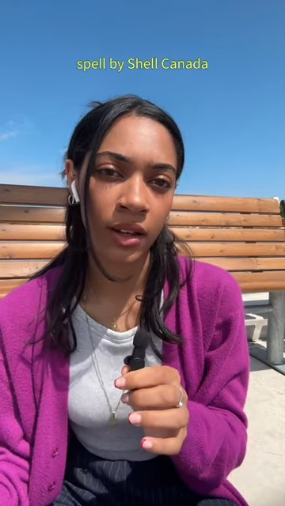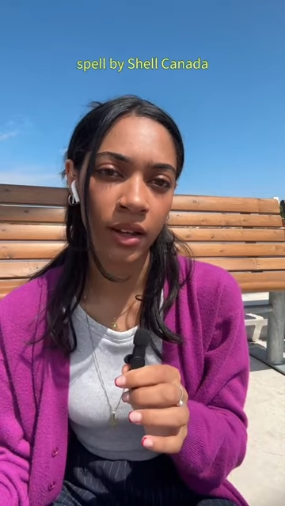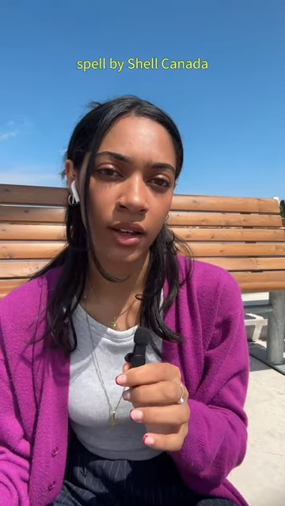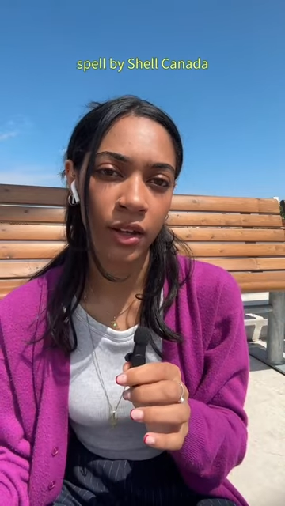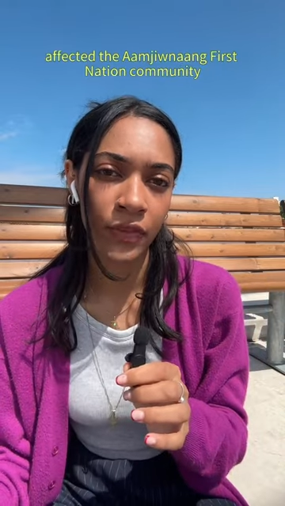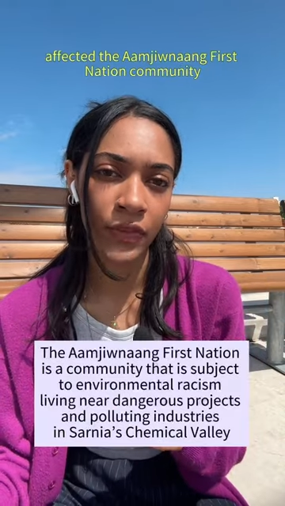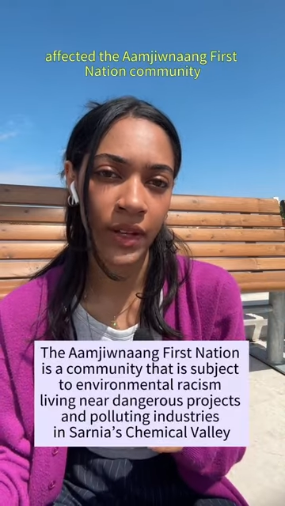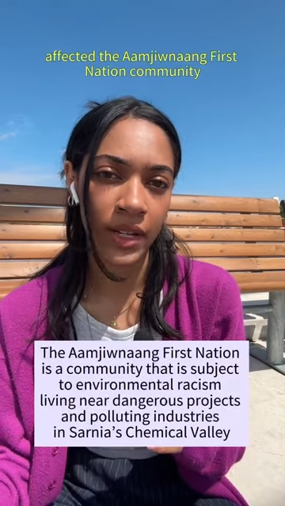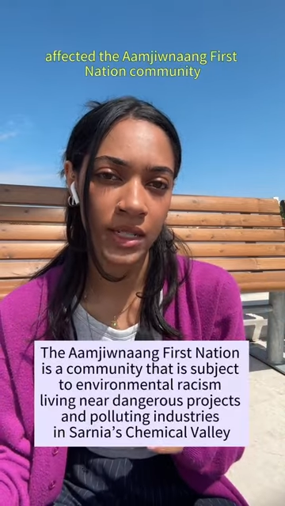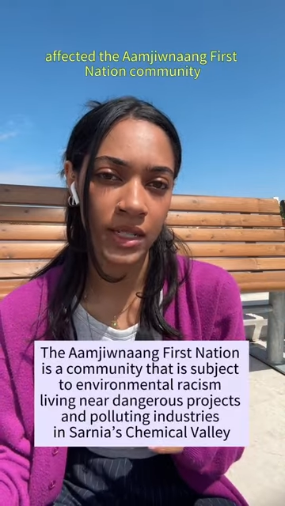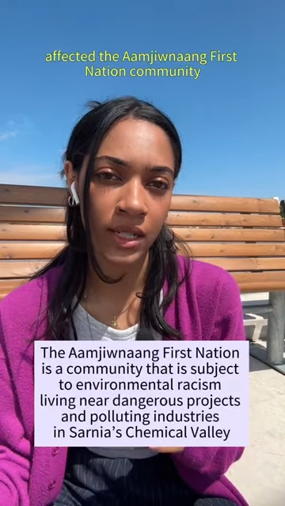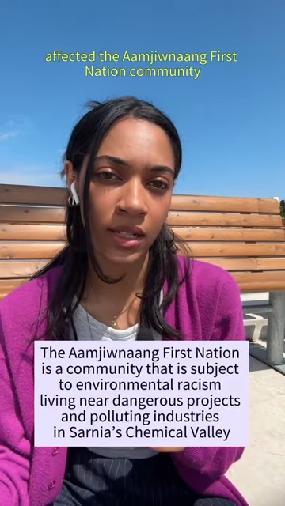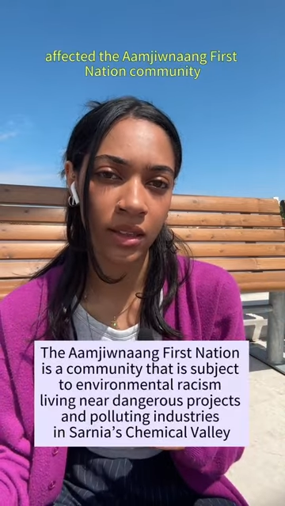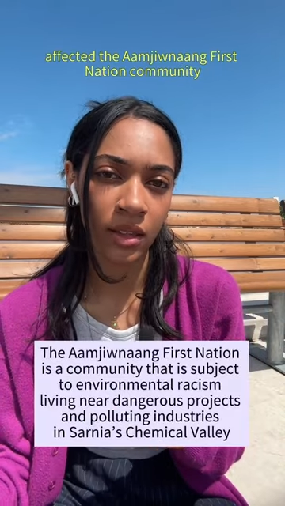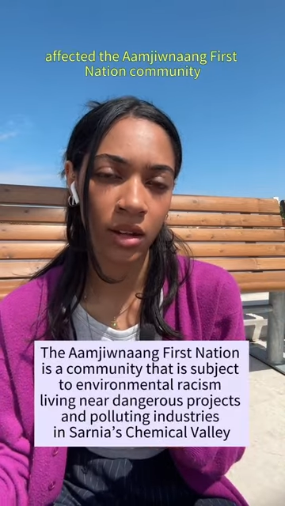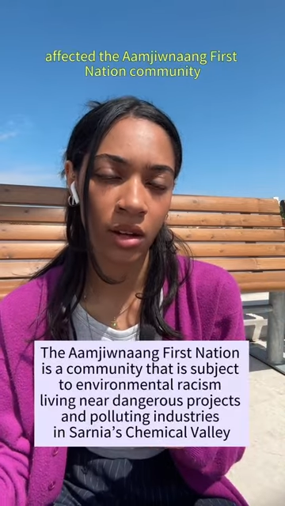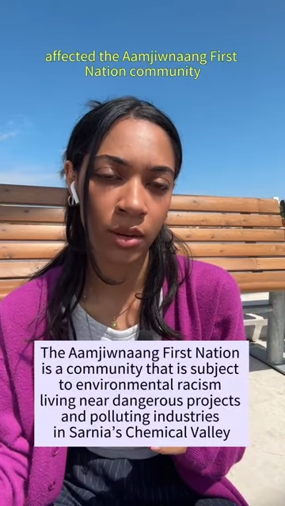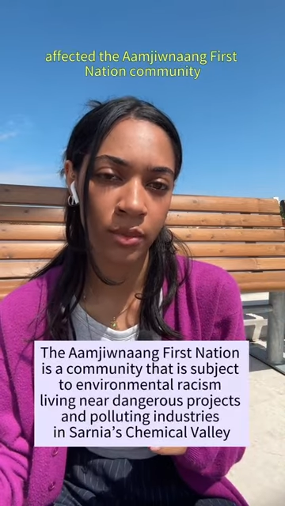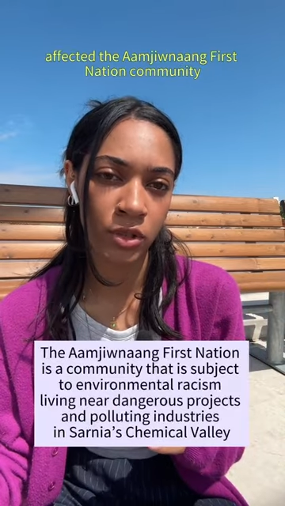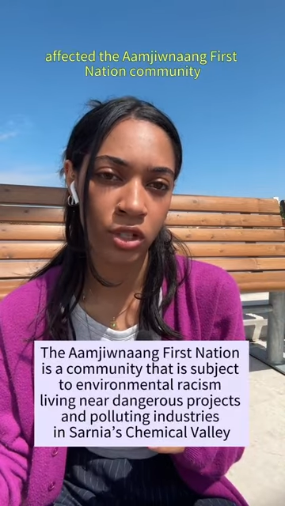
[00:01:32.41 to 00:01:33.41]
affected the
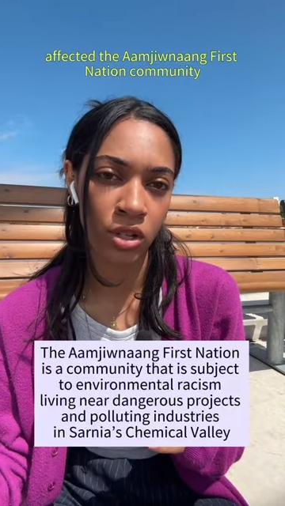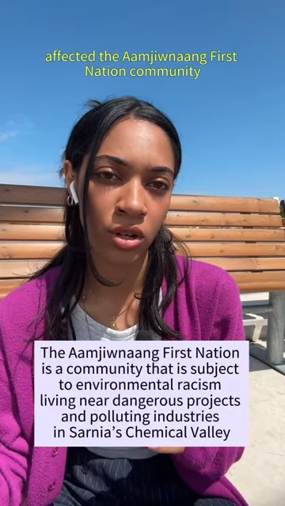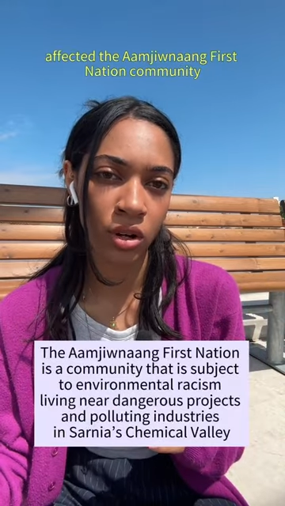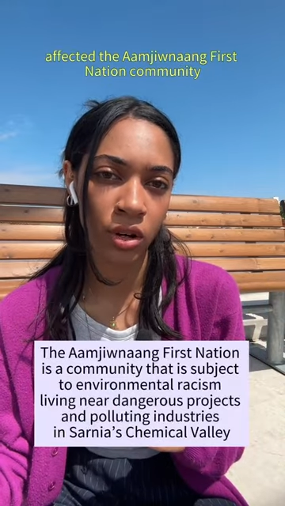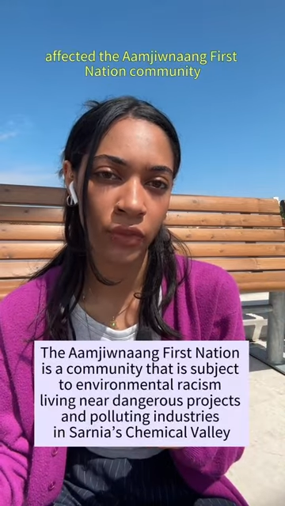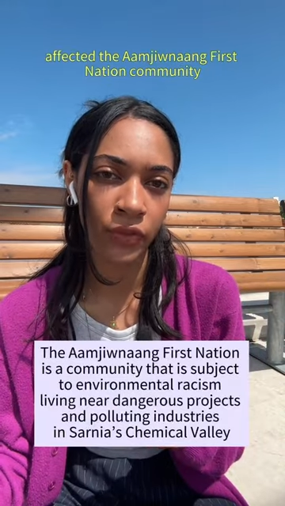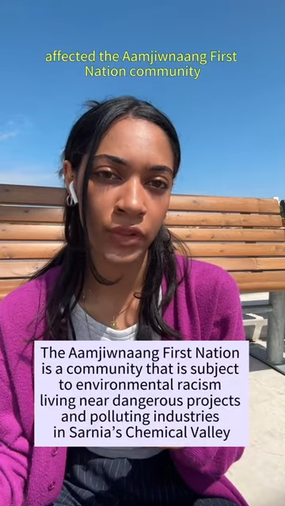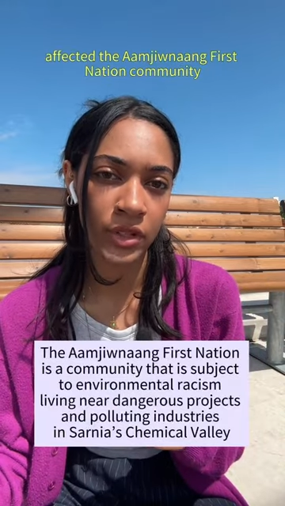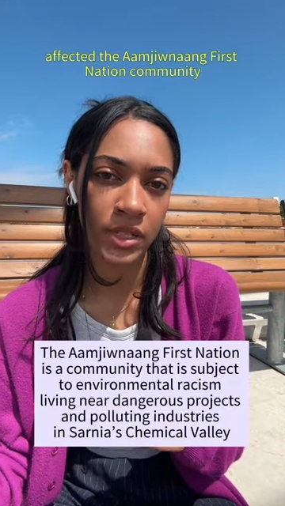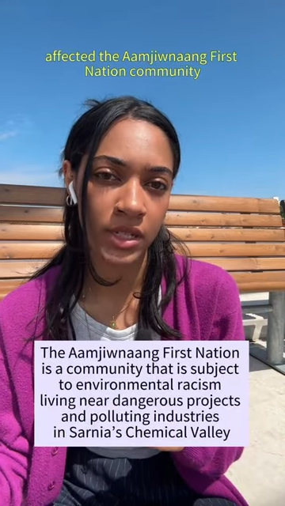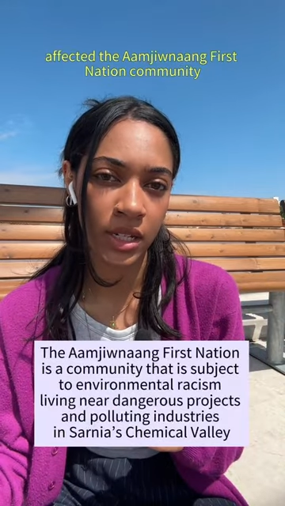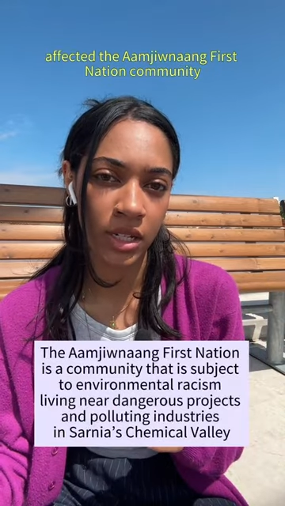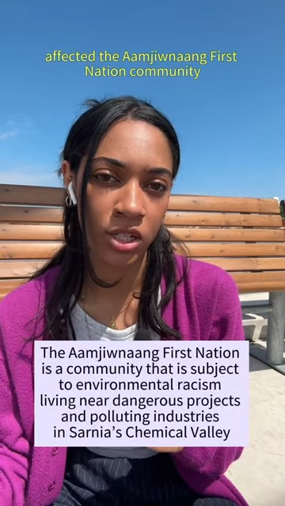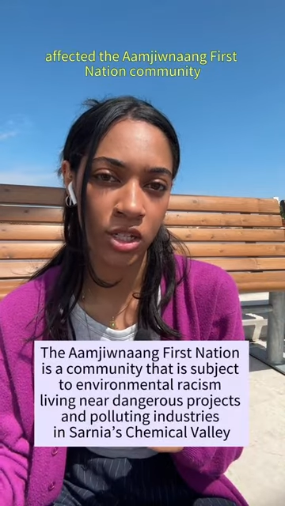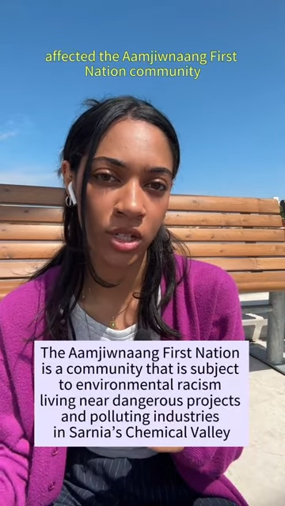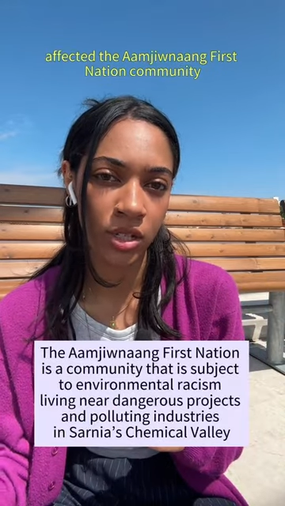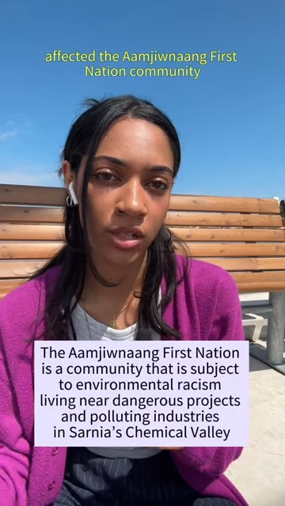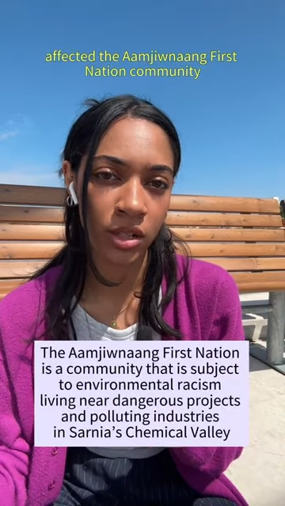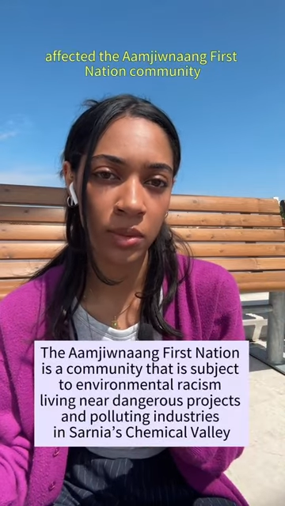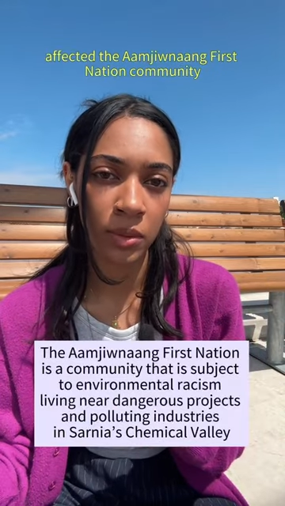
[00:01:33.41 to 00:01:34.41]
Amishnong First
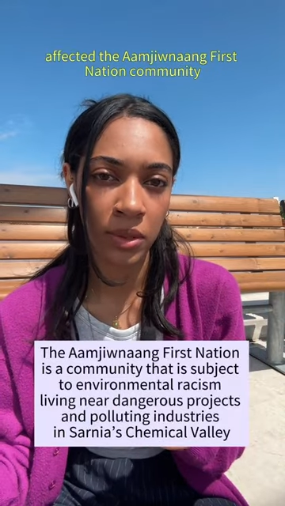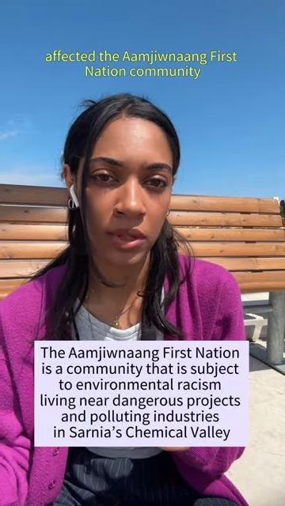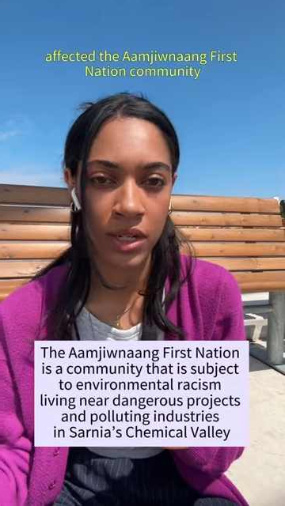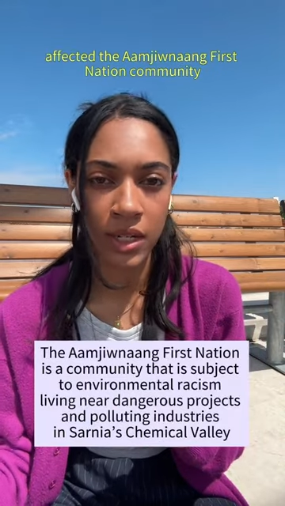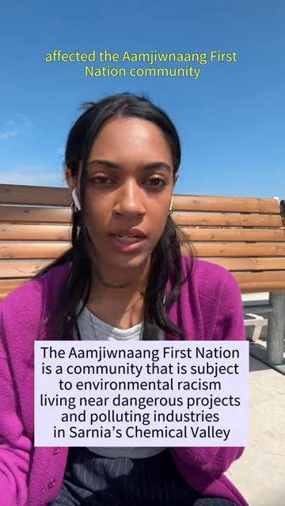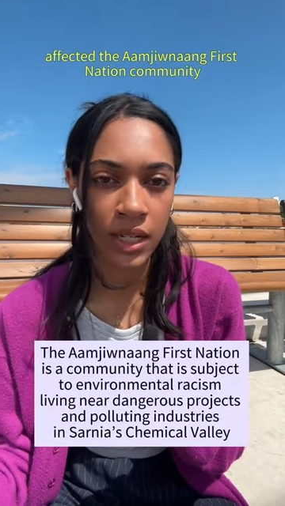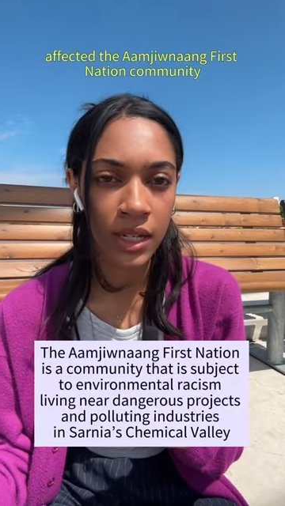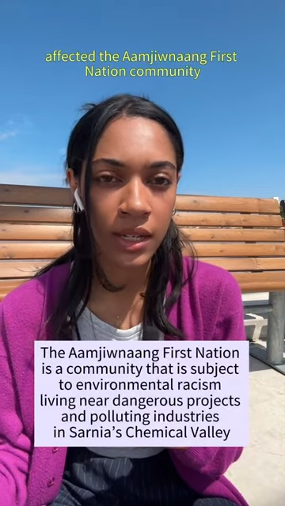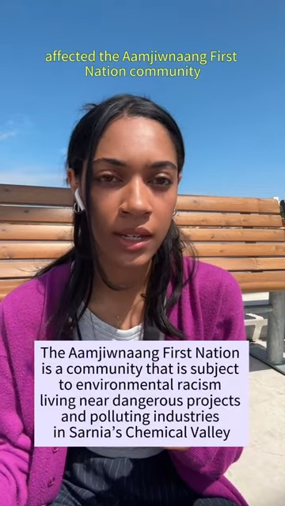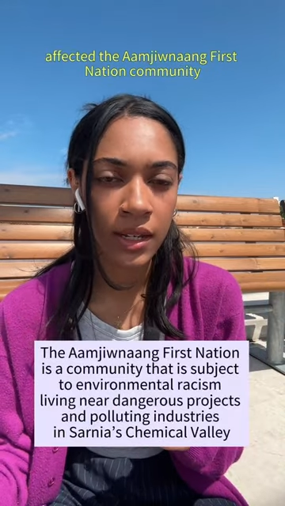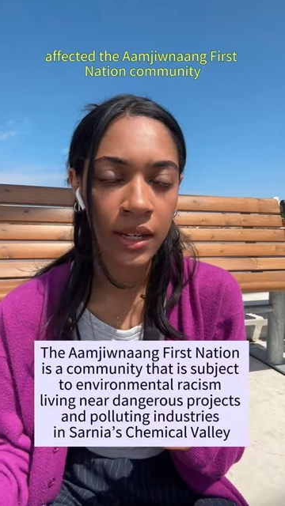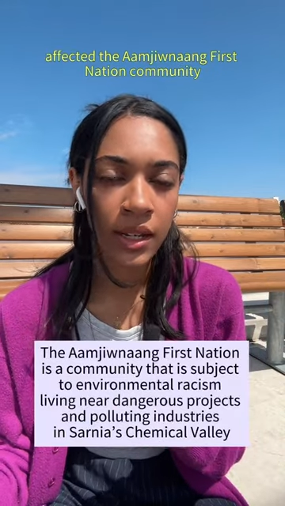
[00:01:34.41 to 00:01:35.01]
Nation community